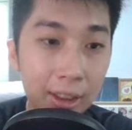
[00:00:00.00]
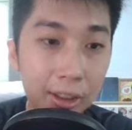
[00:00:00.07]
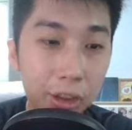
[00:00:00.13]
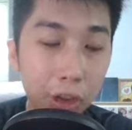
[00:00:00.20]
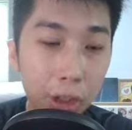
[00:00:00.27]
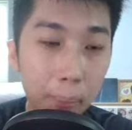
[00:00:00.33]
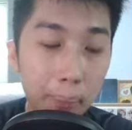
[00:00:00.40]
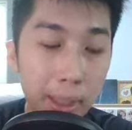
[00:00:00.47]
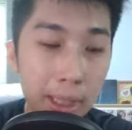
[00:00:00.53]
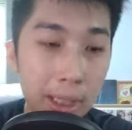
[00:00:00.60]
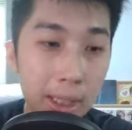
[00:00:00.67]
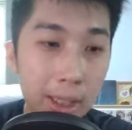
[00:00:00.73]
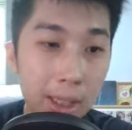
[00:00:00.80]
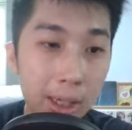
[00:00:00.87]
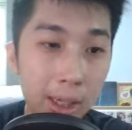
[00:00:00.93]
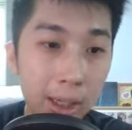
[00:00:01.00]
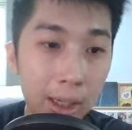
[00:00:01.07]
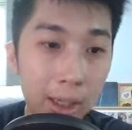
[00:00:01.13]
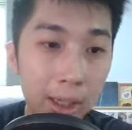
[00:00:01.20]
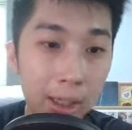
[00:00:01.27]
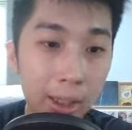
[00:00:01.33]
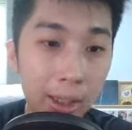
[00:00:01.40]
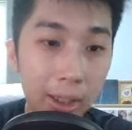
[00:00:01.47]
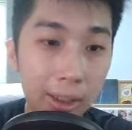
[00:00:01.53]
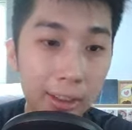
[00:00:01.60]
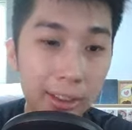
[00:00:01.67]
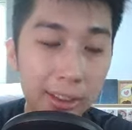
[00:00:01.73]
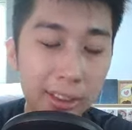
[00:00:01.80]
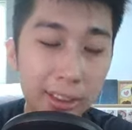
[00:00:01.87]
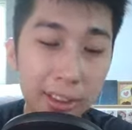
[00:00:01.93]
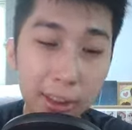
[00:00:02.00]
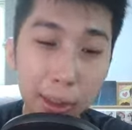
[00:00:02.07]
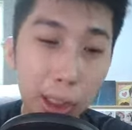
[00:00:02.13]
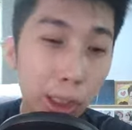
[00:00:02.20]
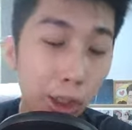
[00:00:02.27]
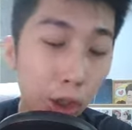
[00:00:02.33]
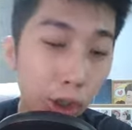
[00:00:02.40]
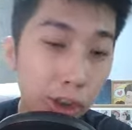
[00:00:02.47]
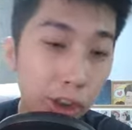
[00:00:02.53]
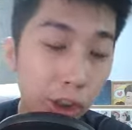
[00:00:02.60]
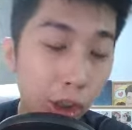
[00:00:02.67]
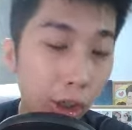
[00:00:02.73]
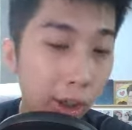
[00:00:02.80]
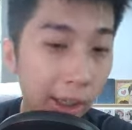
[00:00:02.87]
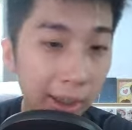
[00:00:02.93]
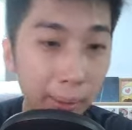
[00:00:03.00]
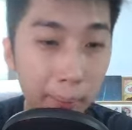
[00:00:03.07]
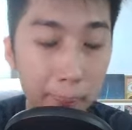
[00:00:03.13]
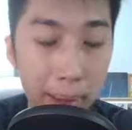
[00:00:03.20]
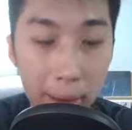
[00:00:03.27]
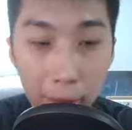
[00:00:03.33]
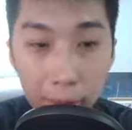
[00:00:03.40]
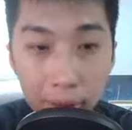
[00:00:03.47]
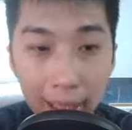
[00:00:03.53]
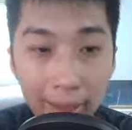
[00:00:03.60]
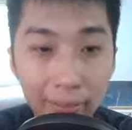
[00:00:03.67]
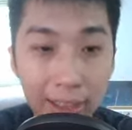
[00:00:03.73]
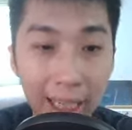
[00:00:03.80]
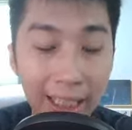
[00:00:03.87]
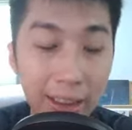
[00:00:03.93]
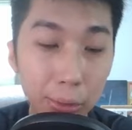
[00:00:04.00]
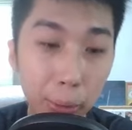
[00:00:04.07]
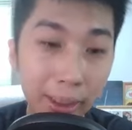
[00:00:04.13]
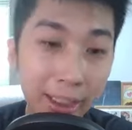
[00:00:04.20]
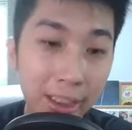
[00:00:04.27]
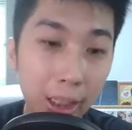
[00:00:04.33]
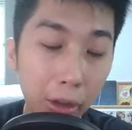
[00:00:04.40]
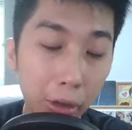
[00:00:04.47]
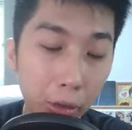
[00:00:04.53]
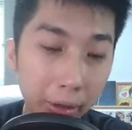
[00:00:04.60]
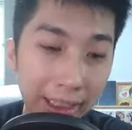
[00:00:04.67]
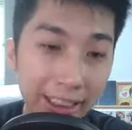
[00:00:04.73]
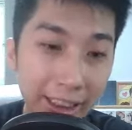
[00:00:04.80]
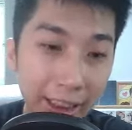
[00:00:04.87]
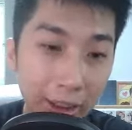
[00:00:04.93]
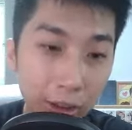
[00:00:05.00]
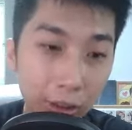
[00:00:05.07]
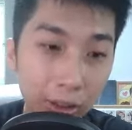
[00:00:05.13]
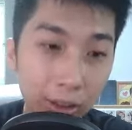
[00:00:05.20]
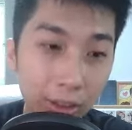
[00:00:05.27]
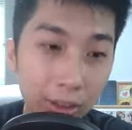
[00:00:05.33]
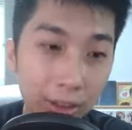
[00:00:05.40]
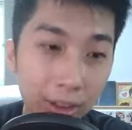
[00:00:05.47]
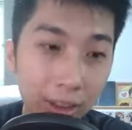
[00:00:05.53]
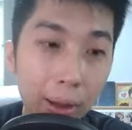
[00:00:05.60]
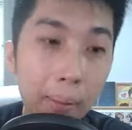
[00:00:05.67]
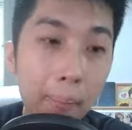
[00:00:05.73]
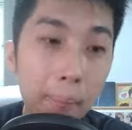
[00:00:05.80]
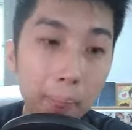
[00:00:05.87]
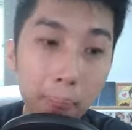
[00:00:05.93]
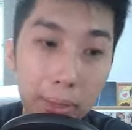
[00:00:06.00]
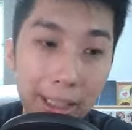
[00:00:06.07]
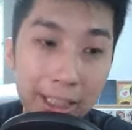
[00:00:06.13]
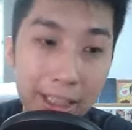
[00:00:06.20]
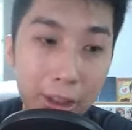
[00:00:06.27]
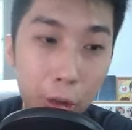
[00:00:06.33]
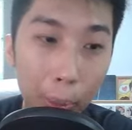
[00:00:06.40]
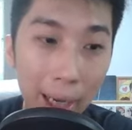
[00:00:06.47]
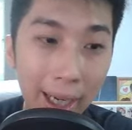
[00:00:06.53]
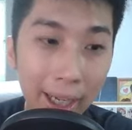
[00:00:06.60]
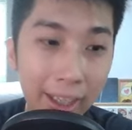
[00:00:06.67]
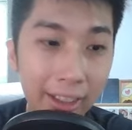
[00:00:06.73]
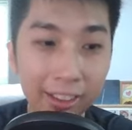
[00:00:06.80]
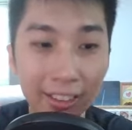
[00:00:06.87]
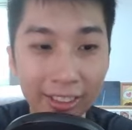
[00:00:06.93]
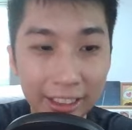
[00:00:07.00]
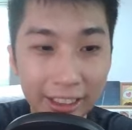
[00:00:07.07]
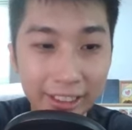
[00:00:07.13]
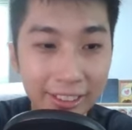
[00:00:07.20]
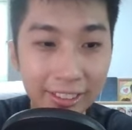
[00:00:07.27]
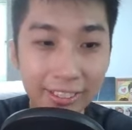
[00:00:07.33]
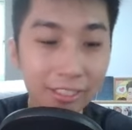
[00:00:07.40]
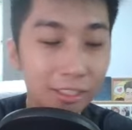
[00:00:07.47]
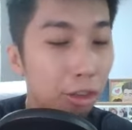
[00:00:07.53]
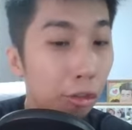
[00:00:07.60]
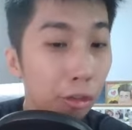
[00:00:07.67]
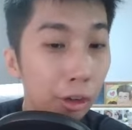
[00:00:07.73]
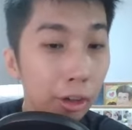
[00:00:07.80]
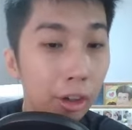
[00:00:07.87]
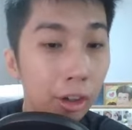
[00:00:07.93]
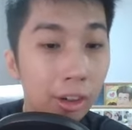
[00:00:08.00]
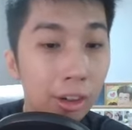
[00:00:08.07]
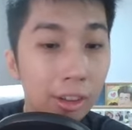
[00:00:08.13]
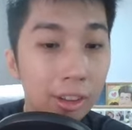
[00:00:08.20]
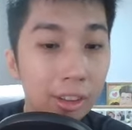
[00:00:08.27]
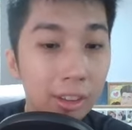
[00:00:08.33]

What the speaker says: gonna be a launch or a bedroom type that is within the green circle, please go buy. Just look for your